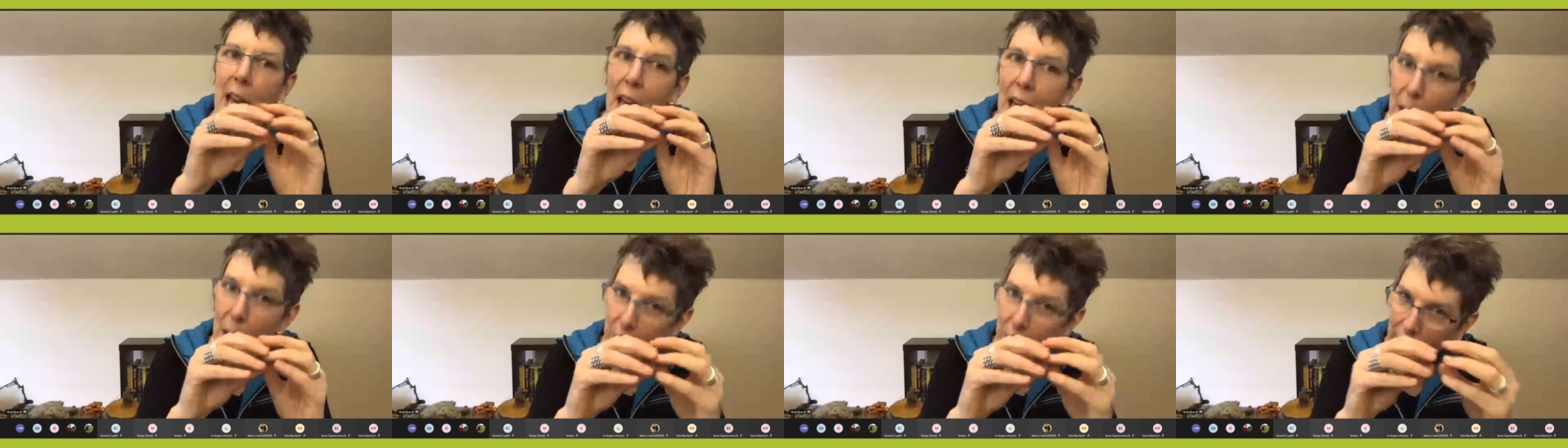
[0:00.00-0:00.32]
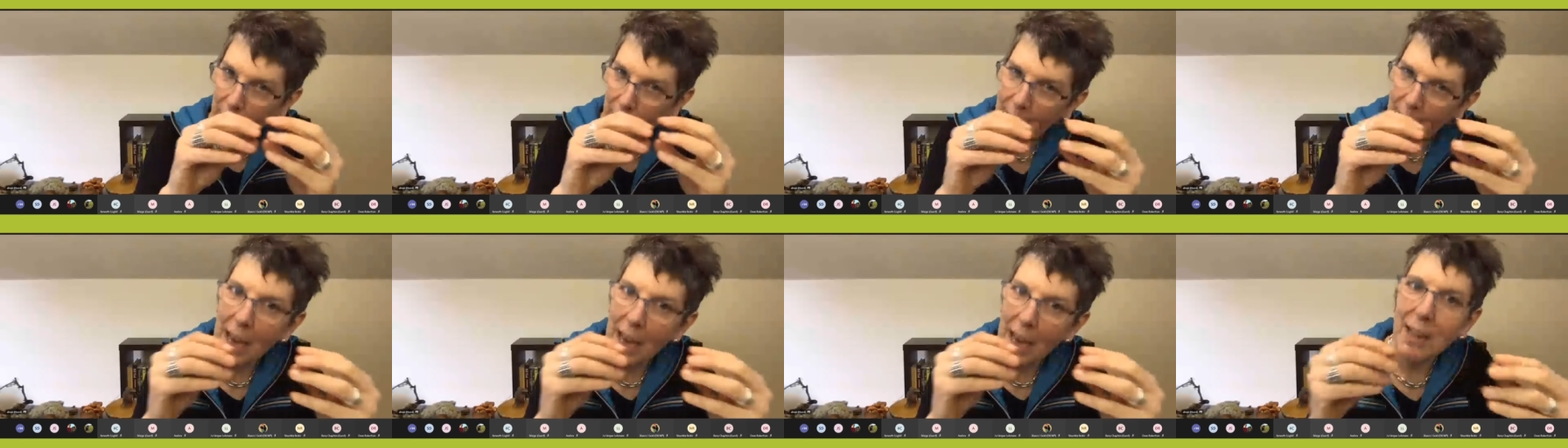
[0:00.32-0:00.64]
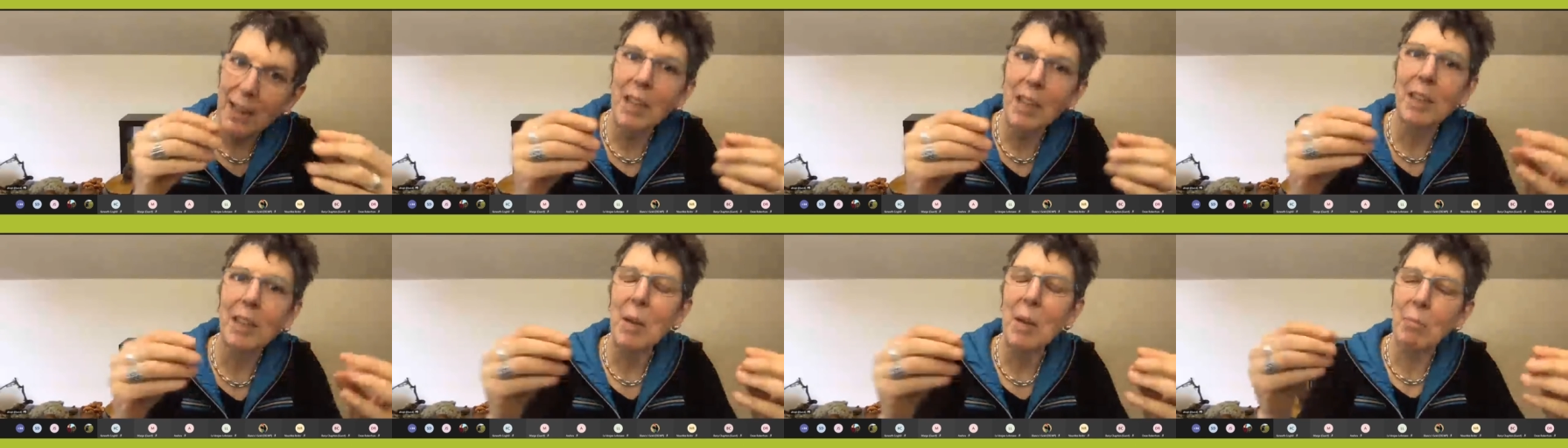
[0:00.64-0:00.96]
and
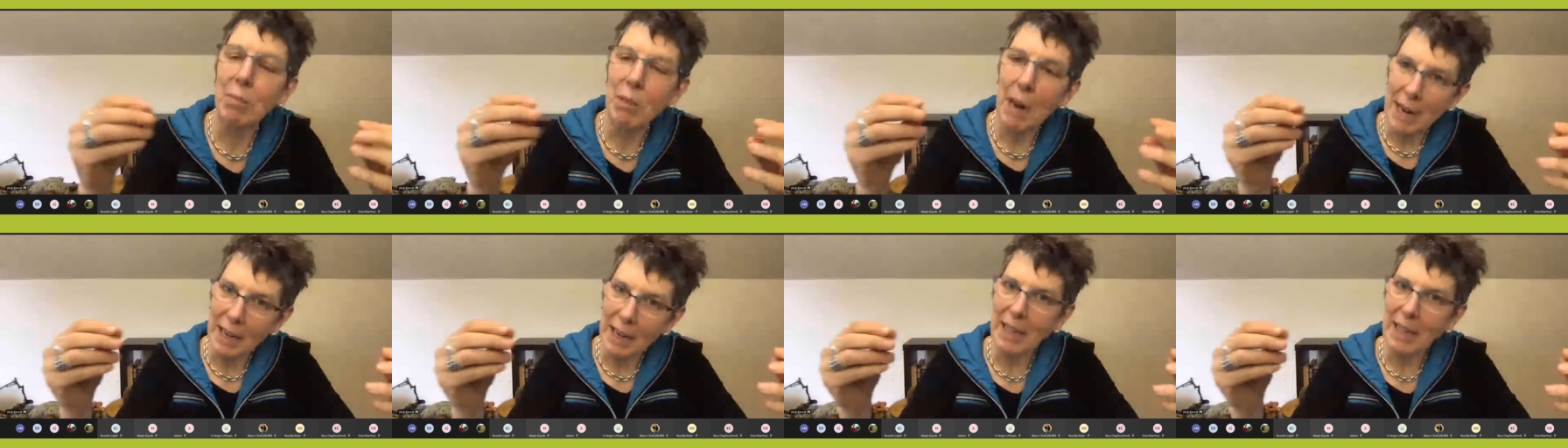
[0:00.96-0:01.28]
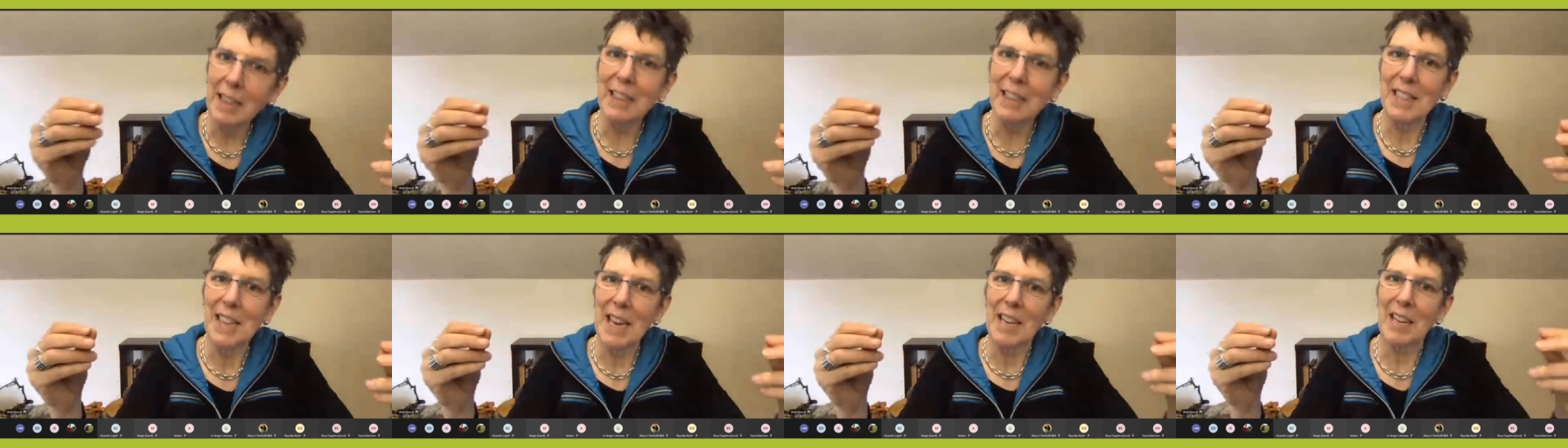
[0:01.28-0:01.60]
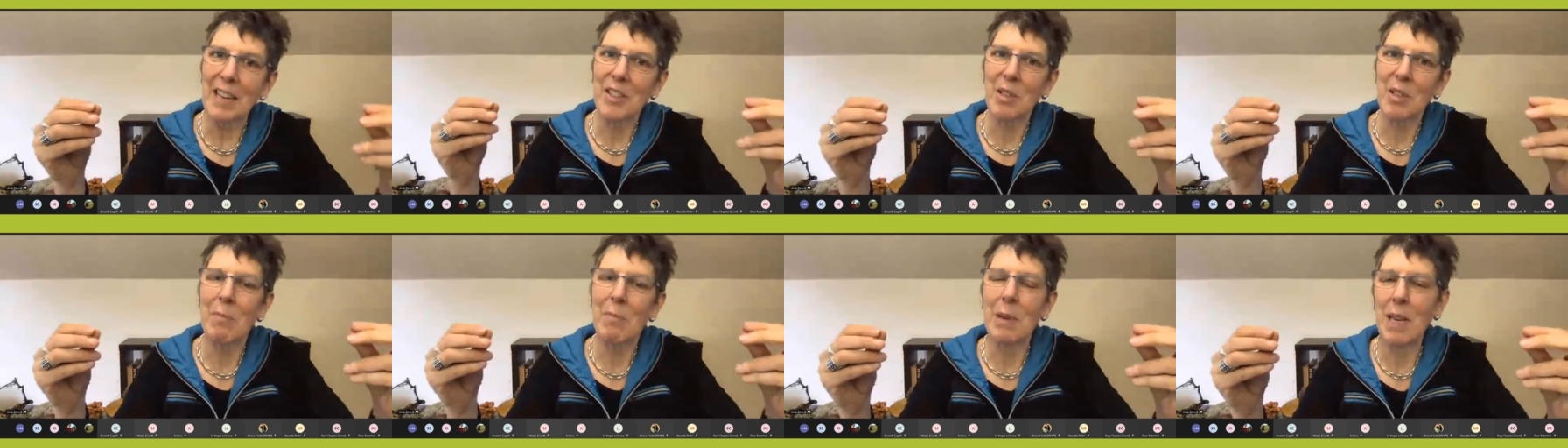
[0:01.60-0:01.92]
mechanically breaking it
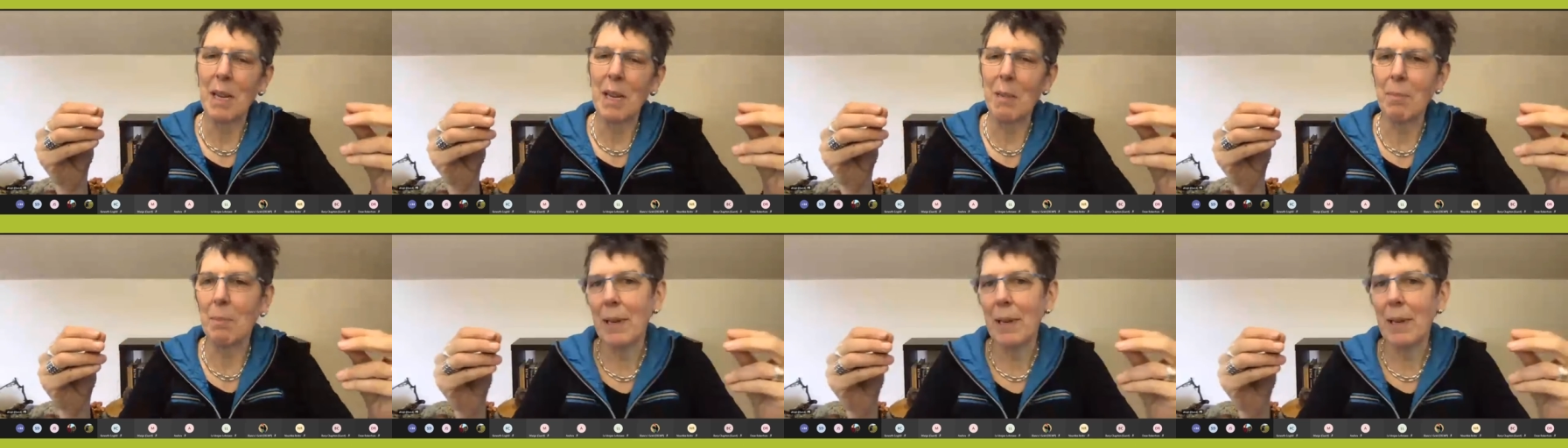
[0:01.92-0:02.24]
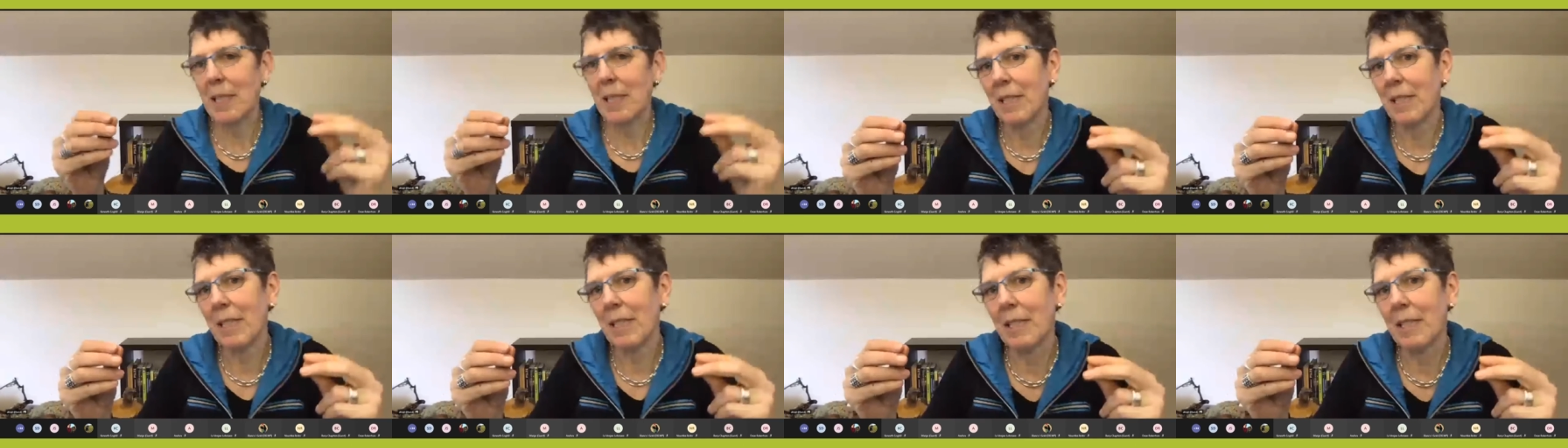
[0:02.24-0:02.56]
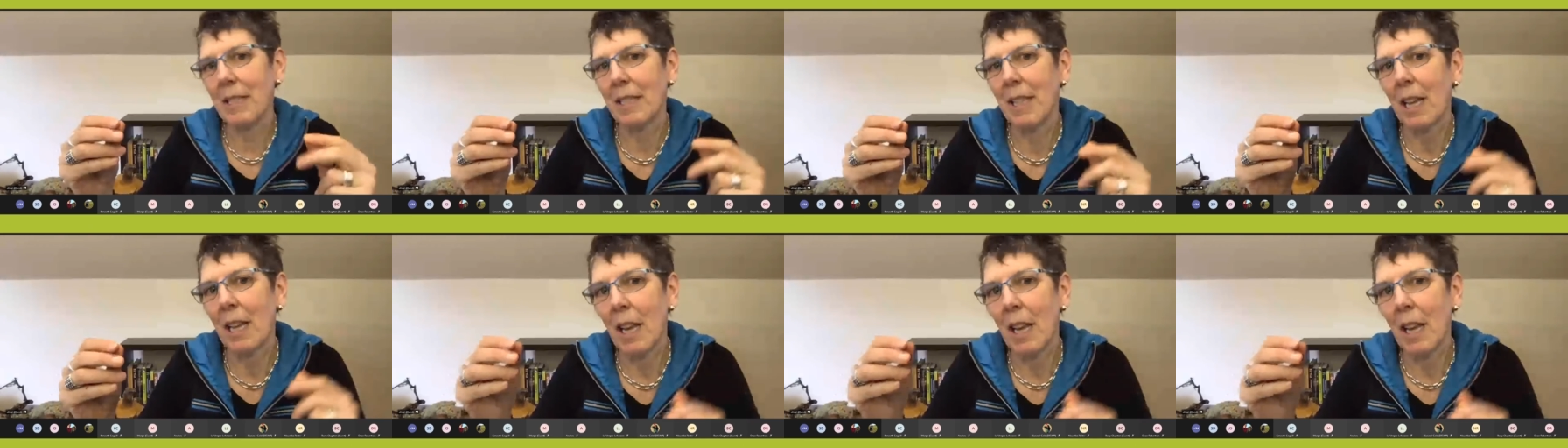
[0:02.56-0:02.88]
down into many
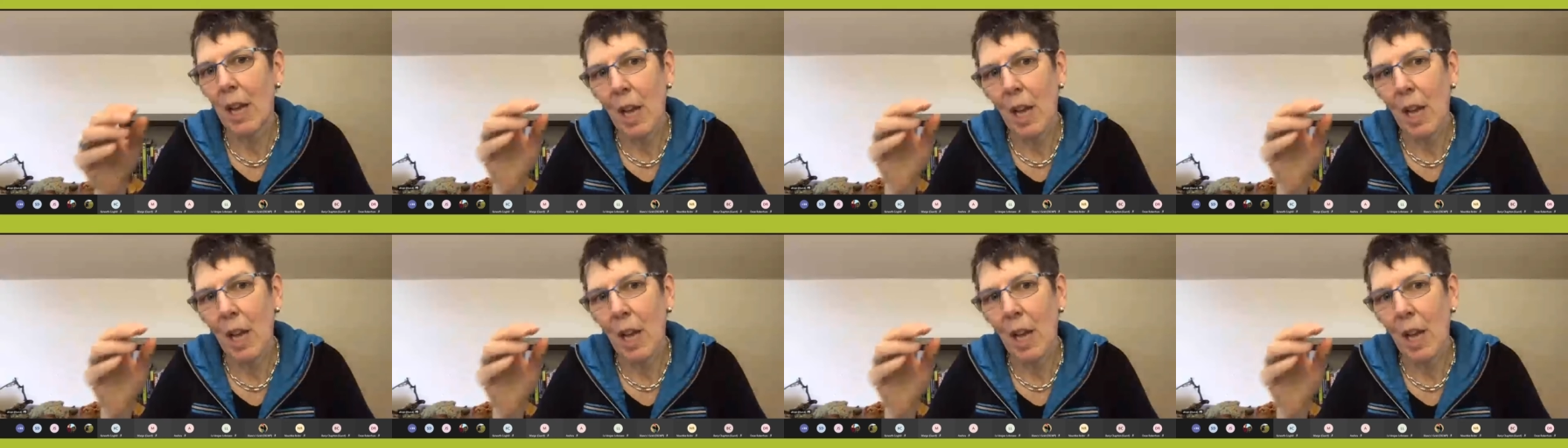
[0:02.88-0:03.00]
pieces.